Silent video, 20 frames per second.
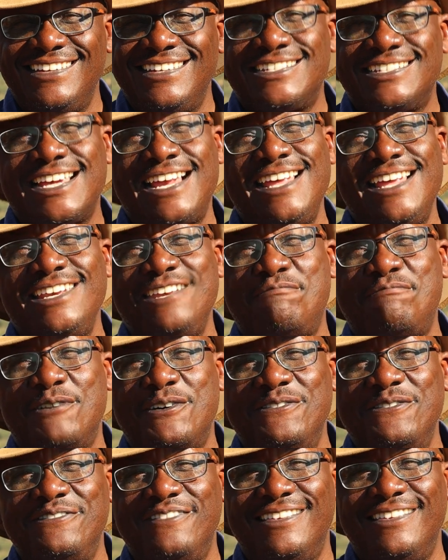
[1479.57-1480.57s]
Shale
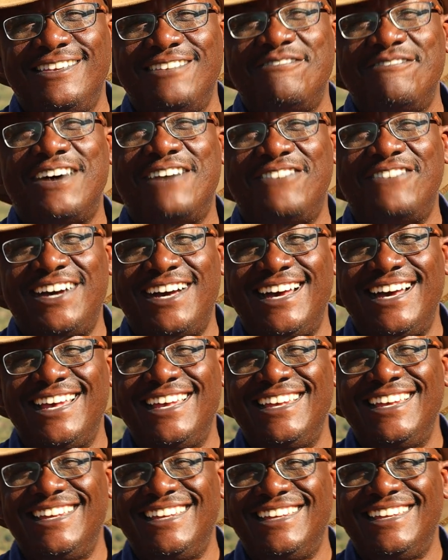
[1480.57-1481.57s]
nipo.
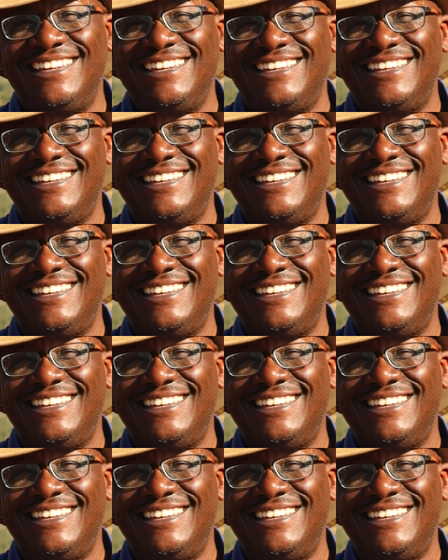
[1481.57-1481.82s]
Bye-bye.